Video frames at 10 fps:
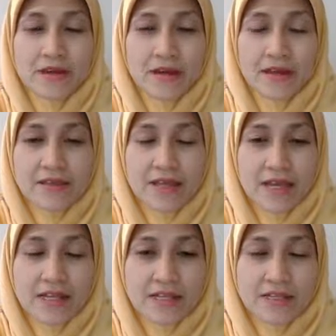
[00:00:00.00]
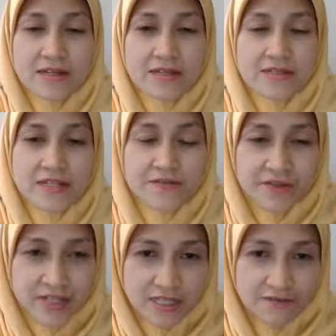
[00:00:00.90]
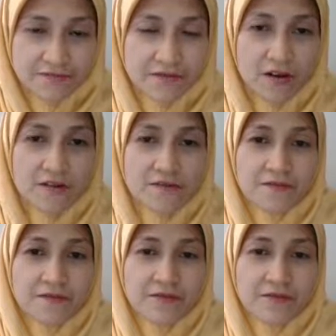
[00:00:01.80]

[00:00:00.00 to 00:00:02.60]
and then the derivative of